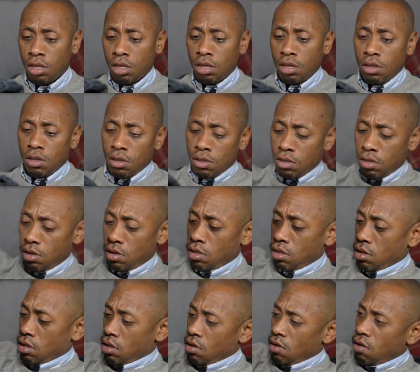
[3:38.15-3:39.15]

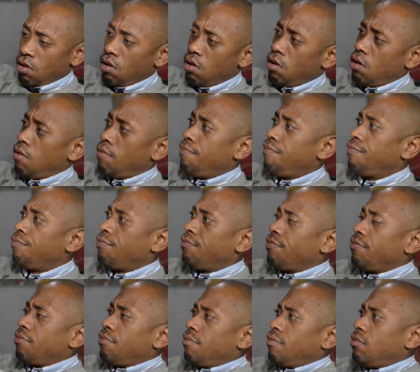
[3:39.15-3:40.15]

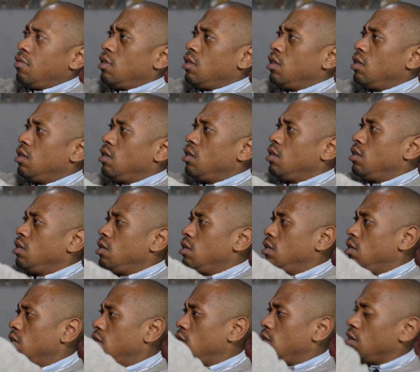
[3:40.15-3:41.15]

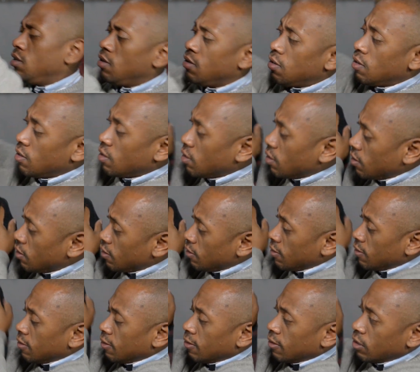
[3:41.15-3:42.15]

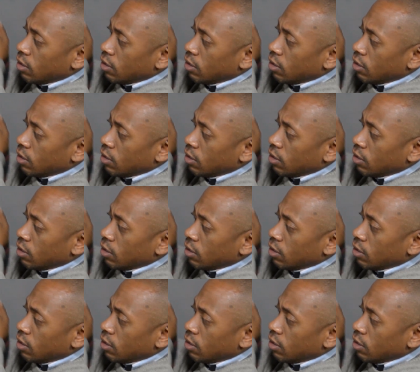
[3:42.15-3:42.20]
Nobody speaks.